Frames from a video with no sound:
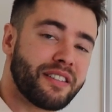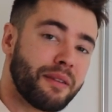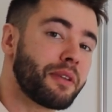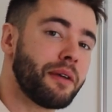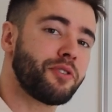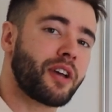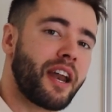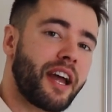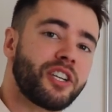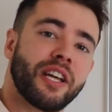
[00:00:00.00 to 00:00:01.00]
sometimes you
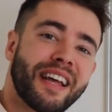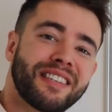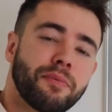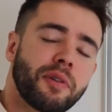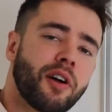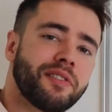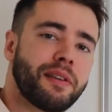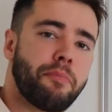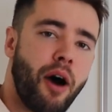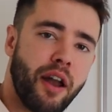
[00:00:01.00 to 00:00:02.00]
can actually get something called
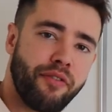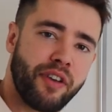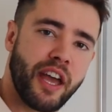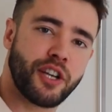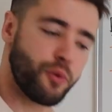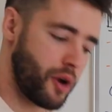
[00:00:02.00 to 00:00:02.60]
saponification,